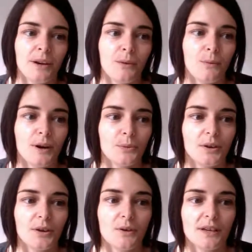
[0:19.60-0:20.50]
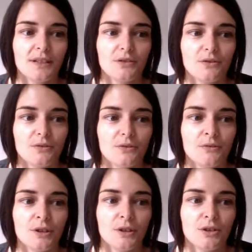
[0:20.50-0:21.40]
One we're going to
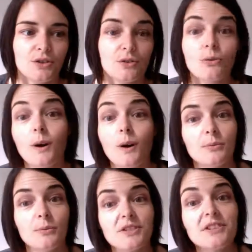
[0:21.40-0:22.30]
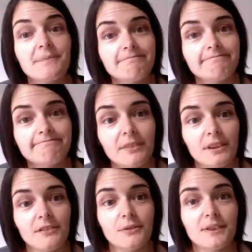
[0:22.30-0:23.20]
shoot quite low budget
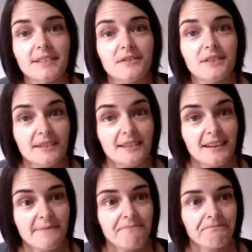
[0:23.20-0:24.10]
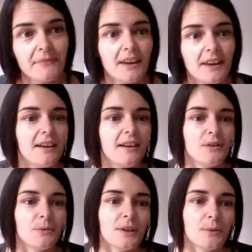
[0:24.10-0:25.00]
over the rest of this year,
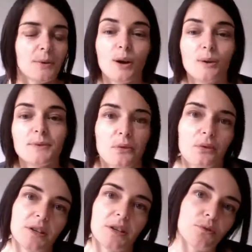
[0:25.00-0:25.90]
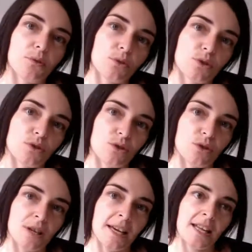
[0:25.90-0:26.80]
and one that we hope to get funding for to
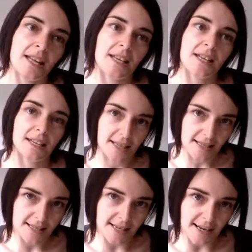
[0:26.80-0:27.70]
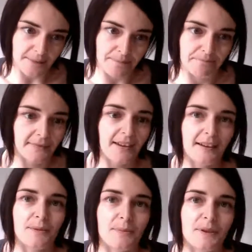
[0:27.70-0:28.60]
shoot next year.
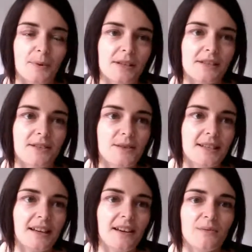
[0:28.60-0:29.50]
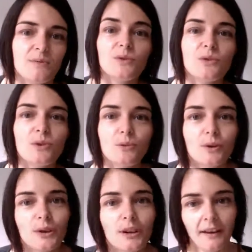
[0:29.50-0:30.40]
As well as doing that, I'm also
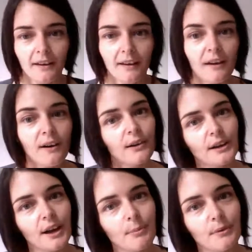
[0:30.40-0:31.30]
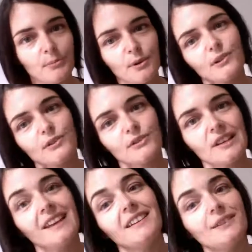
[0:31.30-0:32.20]
working on a couple of books,
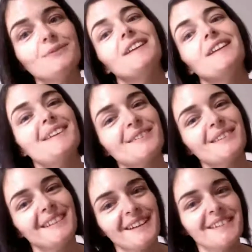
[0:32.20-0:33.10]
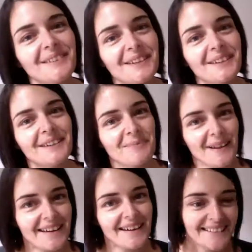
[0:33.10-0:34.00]
and I would actually like to write another
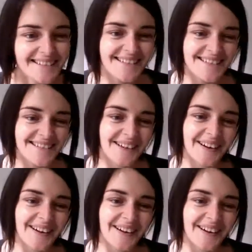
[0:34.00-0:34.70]
play. So